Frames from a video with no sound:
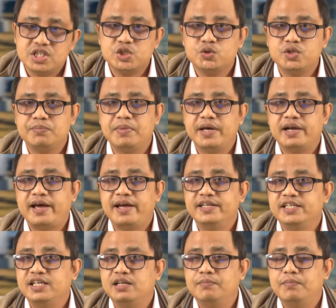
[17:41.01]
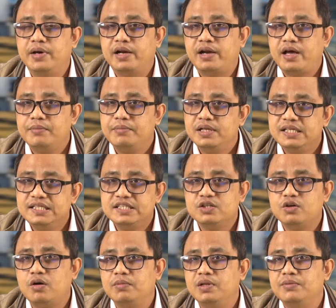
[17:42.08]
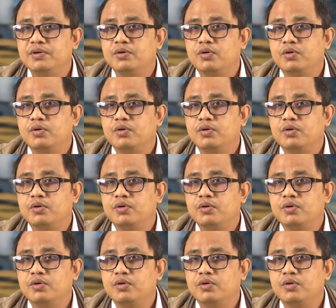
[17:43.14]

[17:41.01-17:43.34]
to the variety and the variability of living